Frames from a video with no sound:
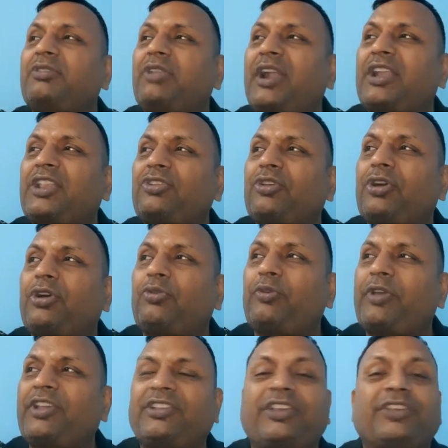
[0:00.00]
that is uh,
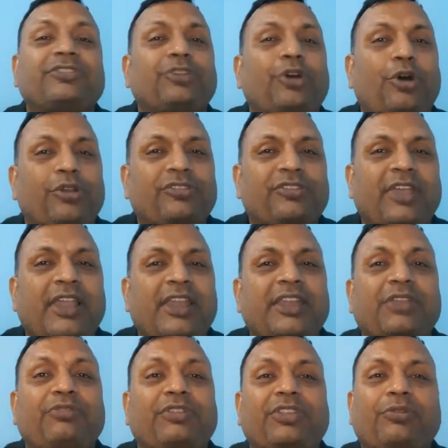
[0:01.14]
wages or salary
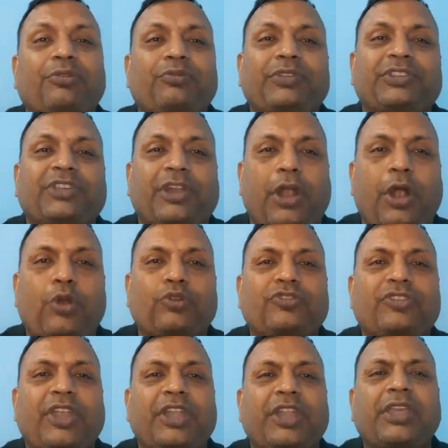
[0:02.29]
which, which are
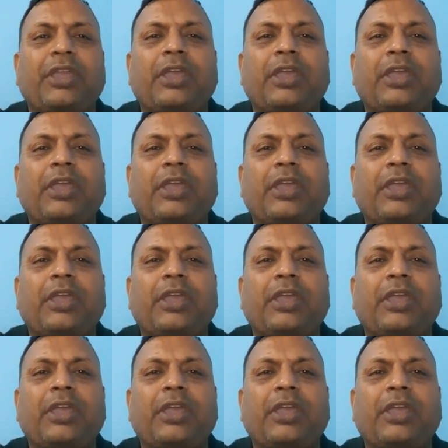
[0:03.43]
outstanding.